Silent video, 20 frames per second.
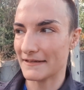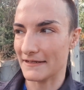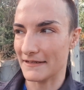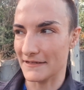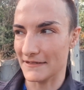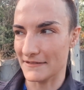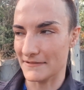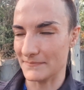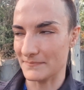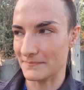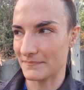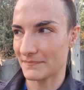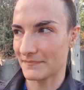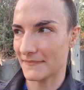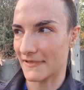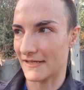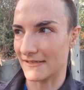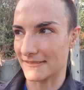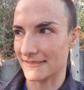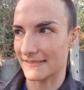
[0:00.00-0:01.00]
um,
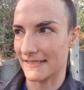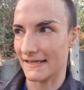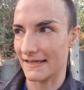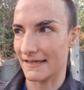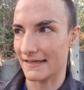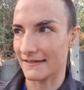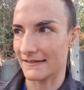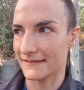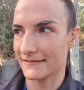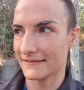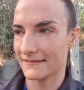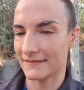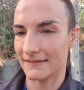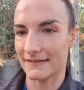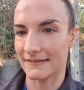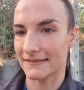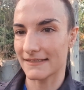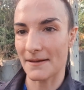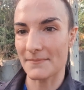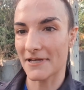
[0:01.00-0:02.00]
I'll say
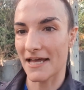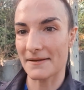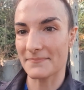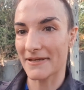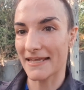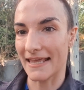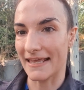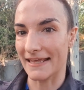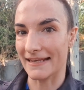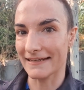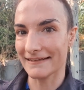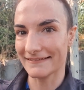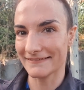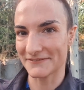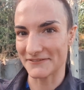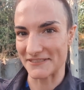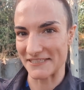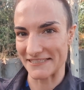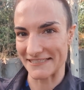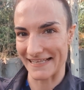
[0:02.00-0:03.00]
uh, "gamagan my
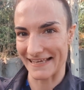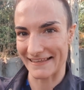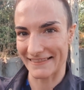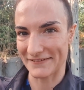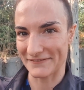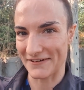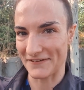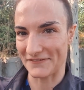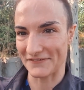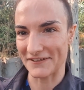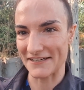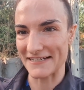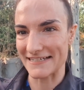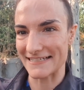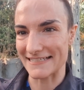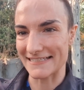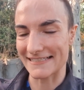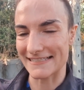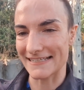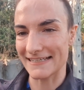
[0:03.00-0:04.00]
hin," just like the referee
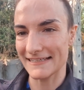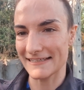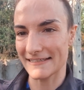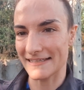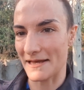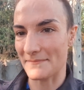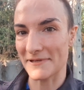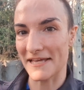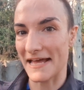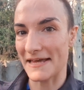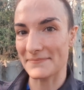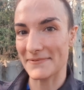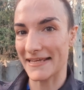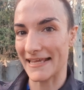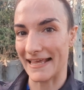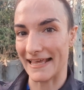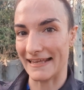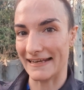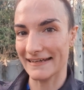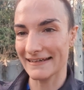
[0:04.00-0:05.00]
didn't see "gamagan my
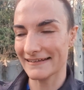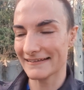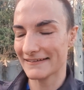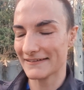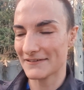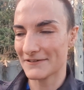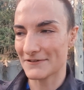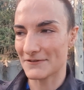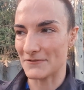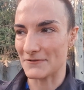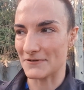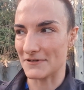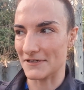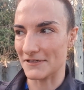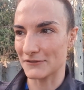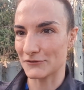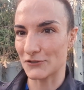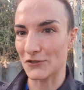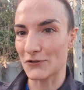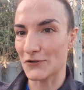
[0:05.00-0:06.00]
hin."
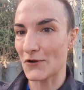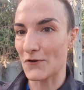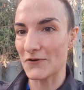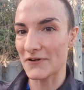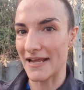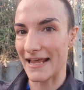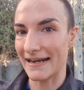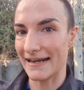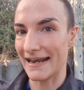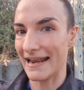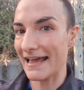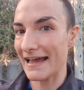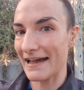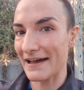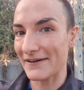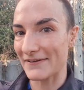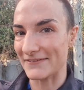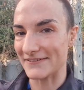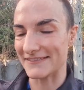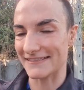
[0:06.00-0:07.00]
or Pukon Hen
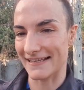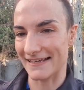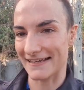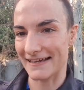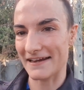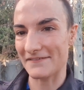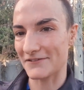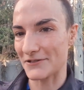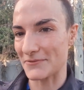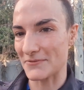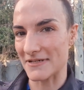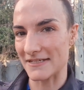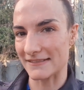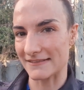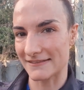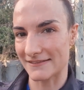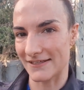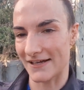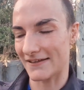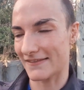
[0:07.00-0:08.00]
Lao is like
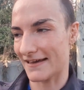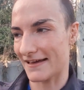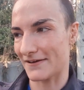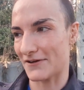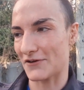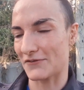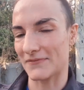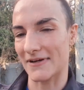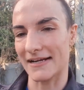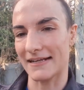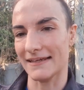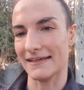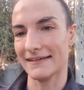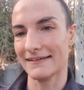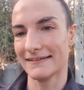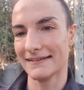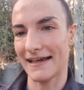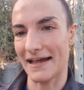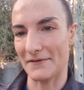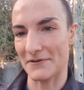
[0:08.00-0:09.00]
everyone saw that already.
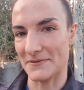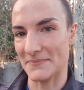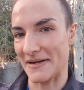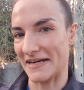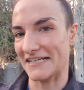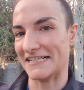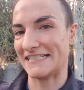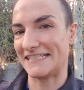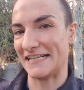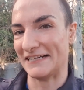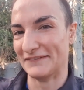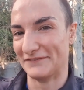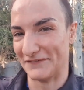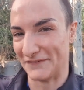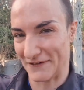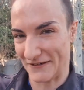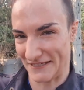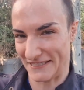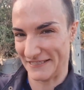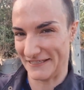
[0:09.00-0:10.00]
How embarrassing
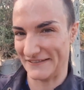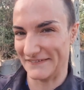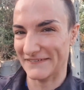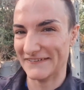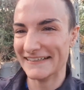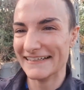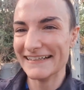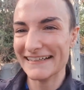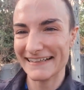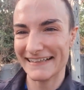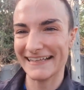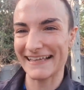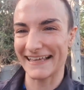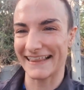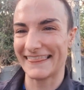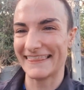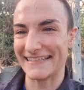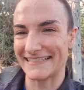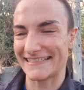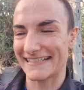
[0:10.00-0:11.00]
for you.
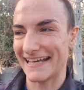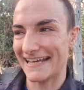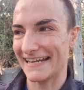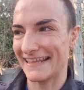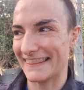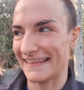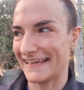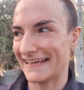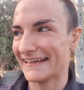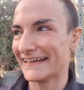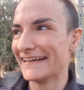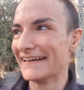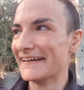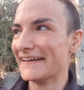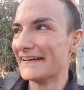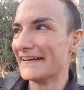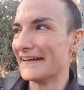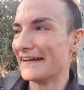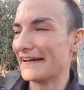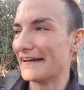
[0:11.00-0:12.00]
like this kind of thing.
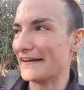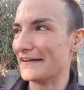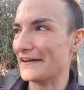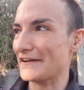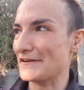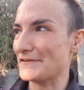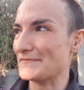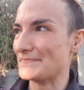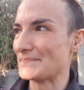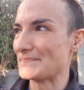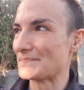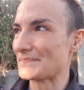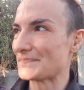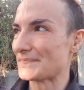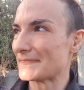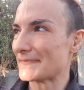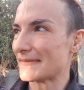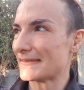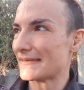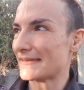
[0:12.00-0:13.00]
Um,
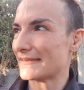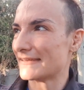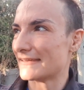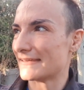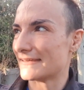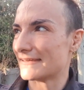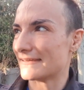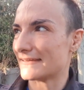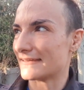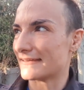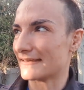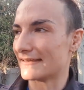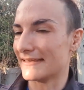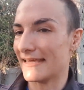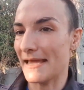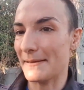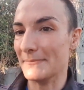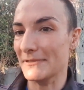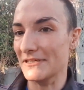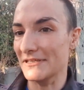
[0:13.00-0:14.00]

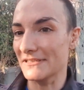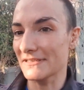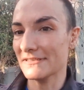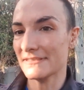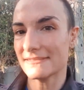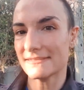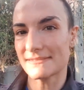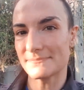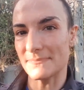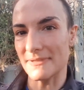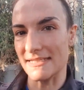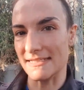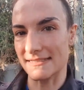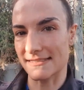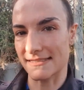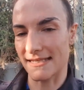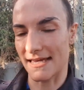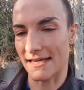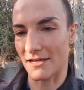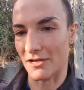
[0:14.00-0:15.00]
Gemu
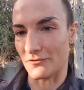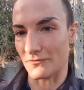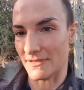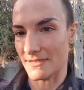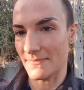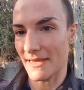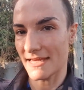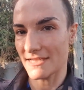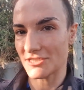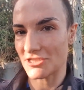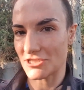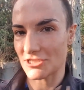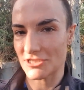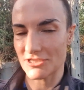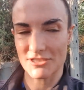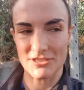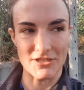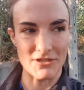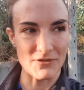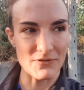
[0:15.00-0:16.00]
means like a rematch.
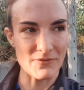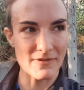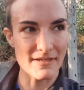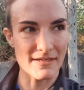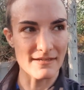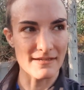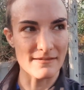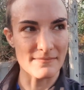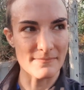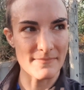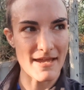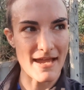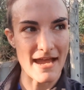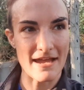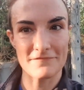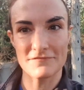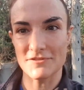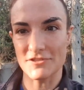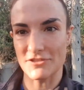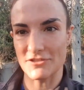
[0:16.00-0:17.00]
So um,
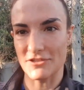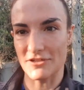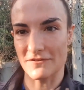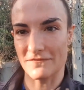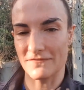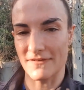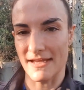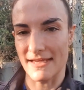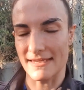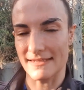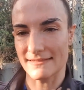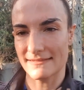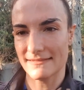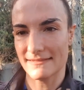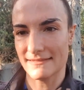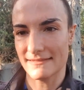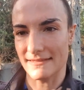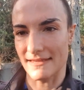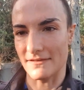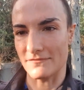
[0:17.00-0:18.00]
after your fight,
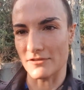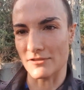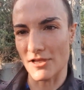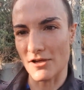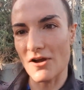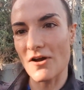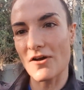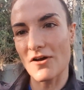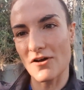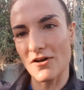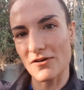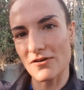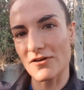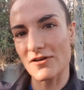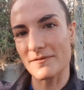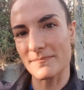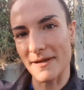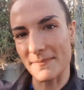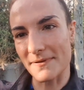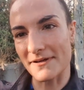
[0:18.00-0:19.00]
if you're like, oh,
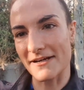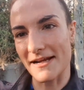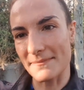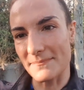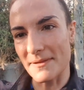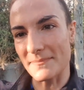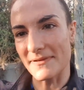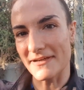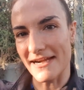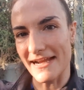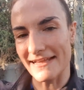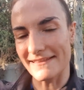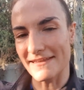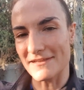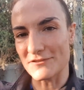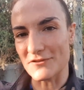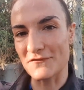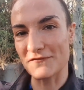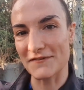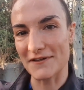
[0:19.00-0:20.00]
oh, my panai, my panai,
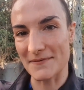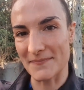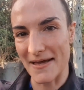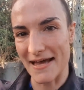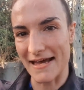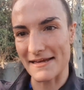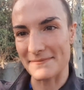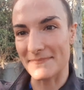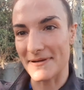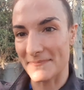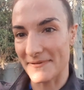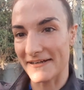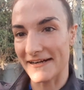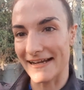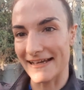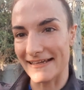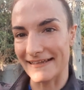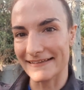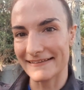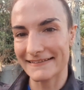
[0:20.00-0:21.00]
like don't feel bad, my
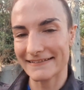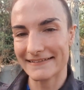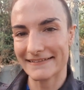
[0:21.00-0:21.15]
panai,